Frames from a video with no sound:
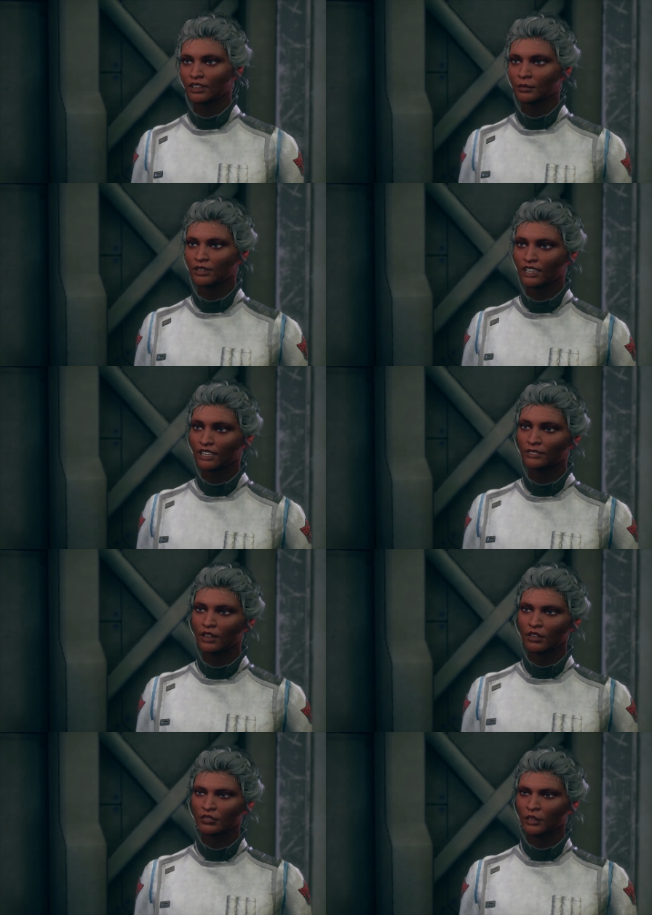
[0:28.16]
It'd be nice
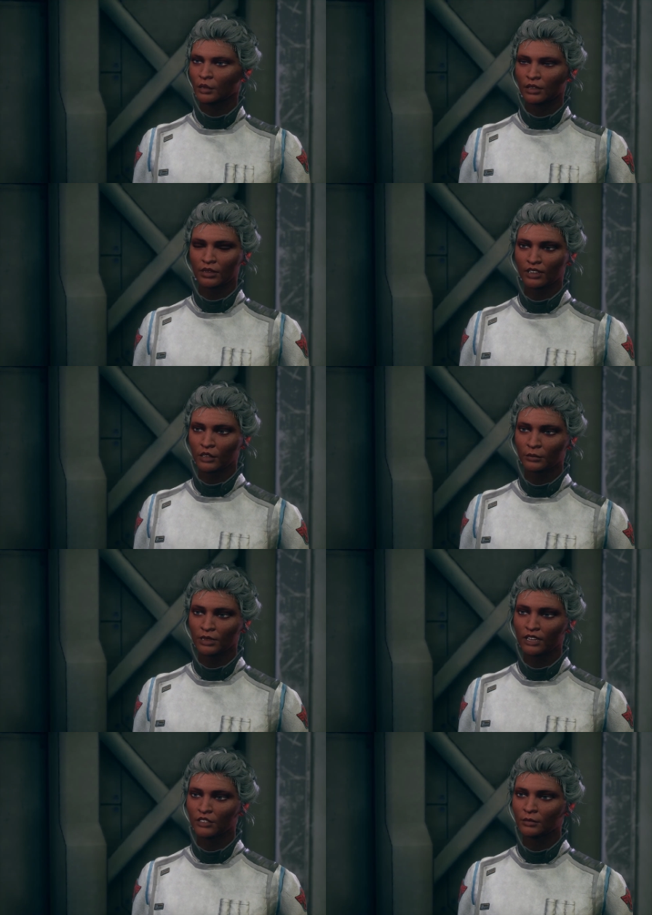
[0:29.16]
to have you in here
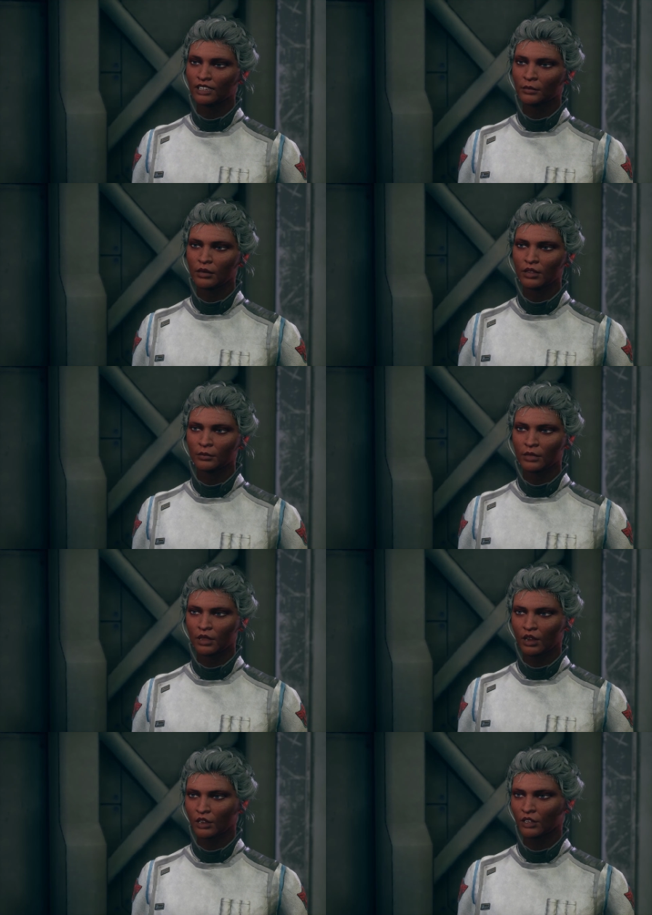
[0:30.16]
patching people up,
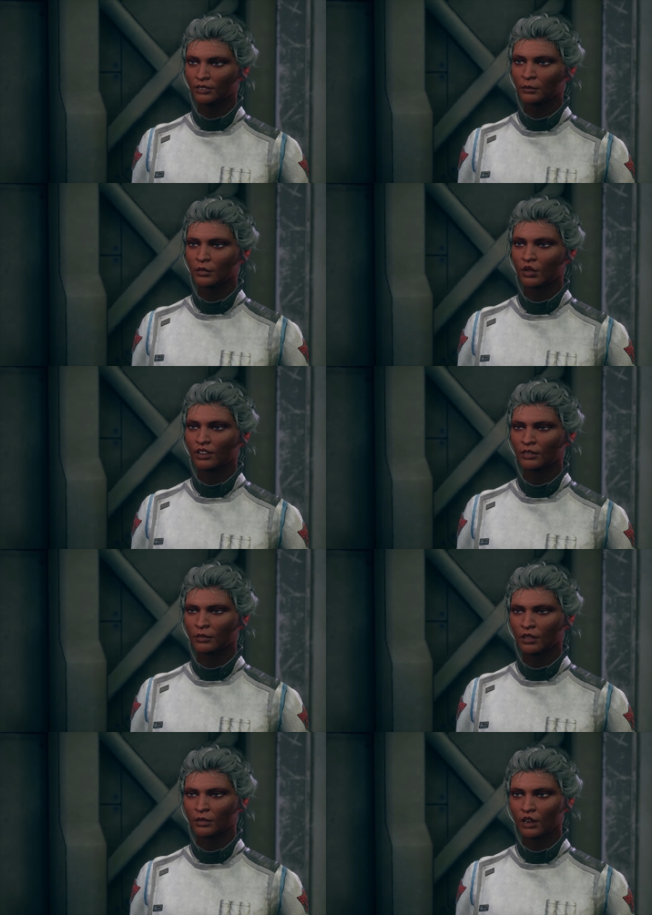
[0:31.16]
not just blowing
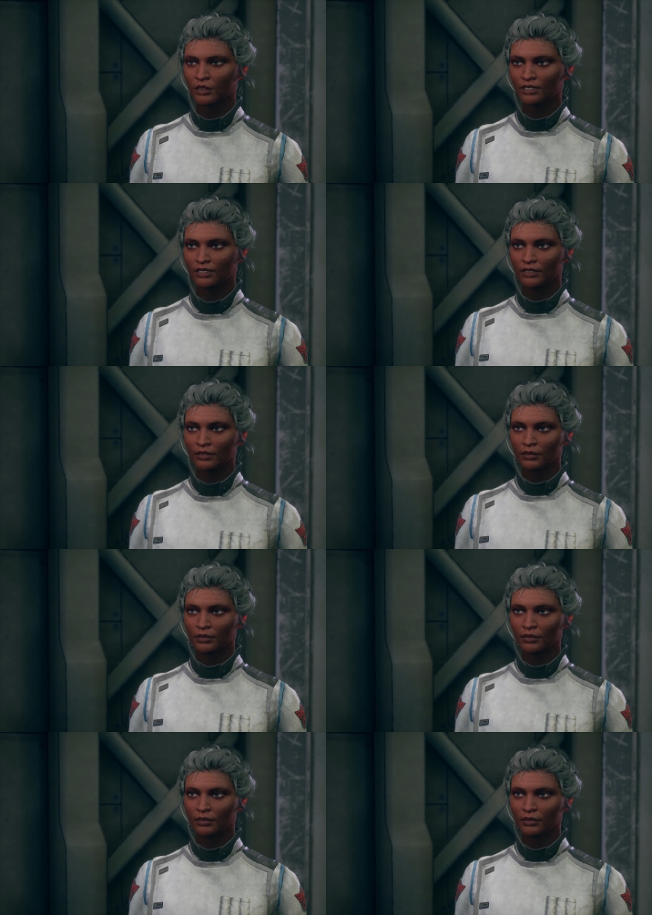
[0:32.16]
them apart.